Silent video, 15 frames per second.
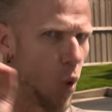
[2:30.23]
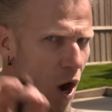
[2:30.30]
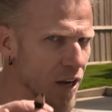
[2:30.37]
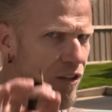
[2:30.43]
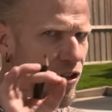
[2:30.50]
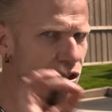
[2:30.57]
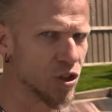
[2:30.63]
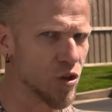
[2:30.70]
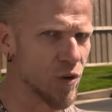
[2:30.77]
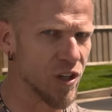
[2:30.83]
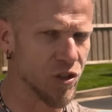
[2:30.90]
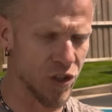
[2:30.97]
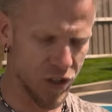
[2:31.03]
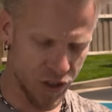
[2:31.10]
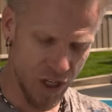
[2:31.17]
1 to 2
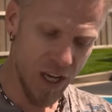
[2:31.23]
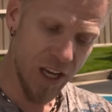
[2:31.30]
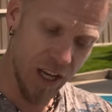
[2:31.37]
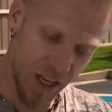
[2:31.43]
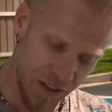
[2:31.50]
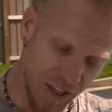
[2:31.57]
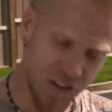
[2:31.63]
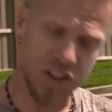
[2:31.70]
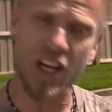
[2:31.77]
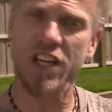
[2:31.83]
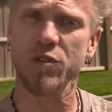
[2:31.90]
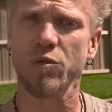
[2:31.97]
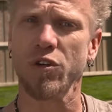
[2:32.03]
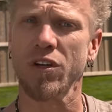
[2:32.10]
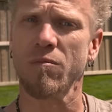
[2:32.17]
inches. In this
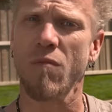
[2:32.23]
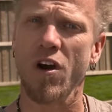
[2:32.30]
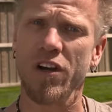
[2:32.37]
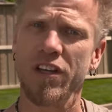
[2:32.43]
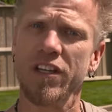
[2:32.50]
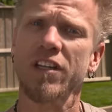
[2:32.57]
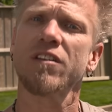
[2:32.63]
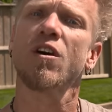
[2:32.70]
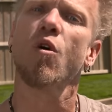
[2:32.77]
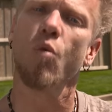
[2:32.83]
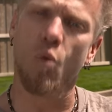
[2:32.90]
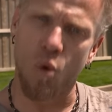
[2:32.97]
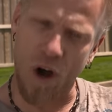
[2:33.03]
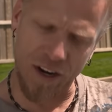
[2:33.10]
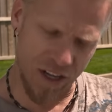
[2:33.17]
case, we're gonna mark it in
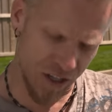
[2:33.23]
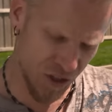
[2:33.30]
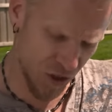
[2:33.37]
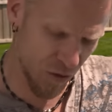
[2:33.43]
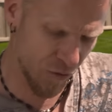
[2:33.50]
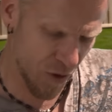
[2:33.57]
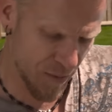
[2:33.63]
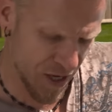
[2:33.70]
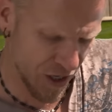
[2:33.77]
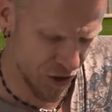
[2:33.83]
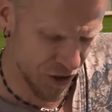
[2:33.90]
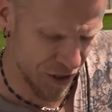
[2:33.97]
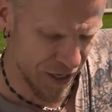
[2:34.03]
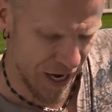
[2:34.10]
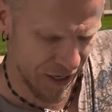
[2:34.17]
1 inch from the edge
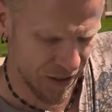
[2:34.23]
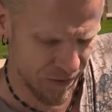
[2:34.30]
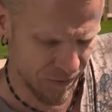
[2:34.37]
of the deck,